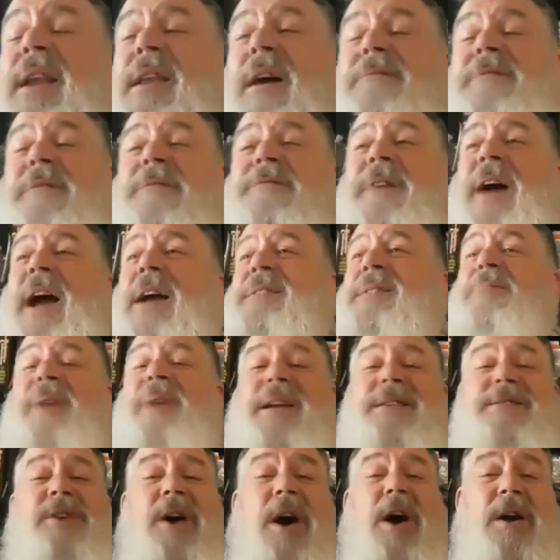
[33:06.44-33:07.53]
love the fact that my
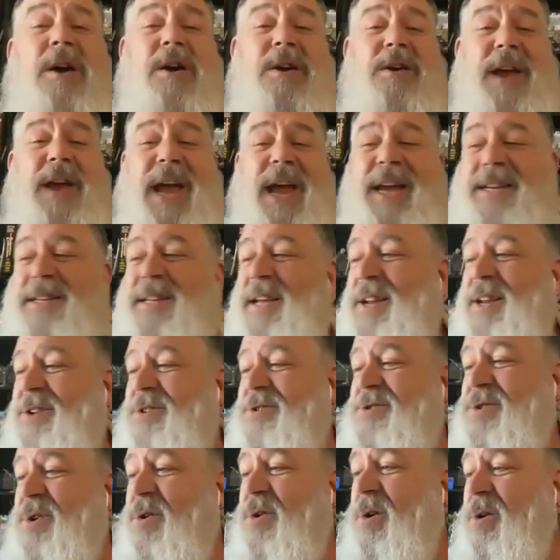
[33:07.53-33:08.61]
daughter, 18
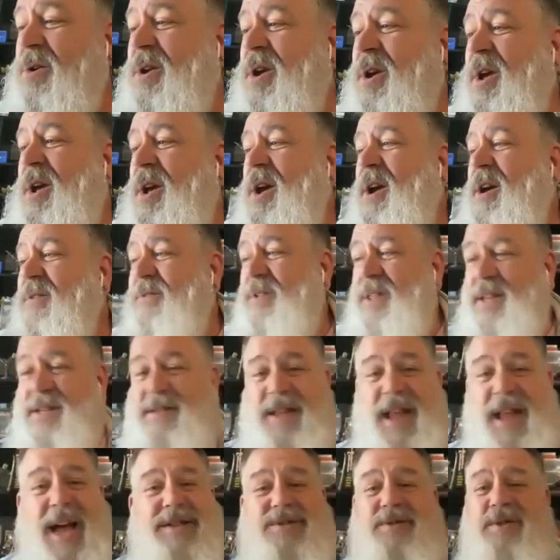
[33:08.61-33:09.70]
years old, for this
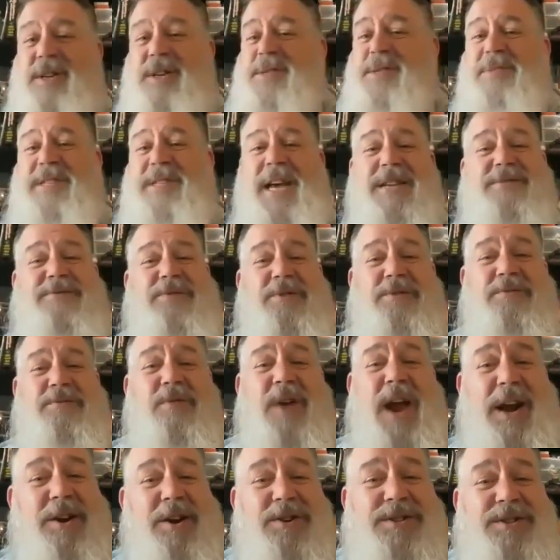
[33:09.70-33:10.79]
last Christmas asked for
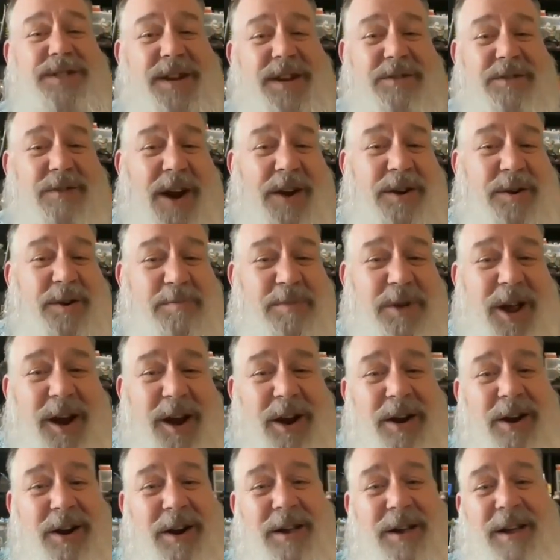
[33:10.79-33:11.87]
records and a record
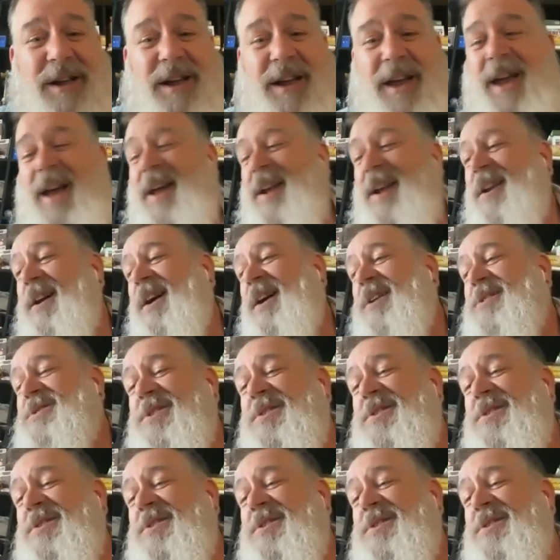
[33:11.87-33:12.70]
player, and uh,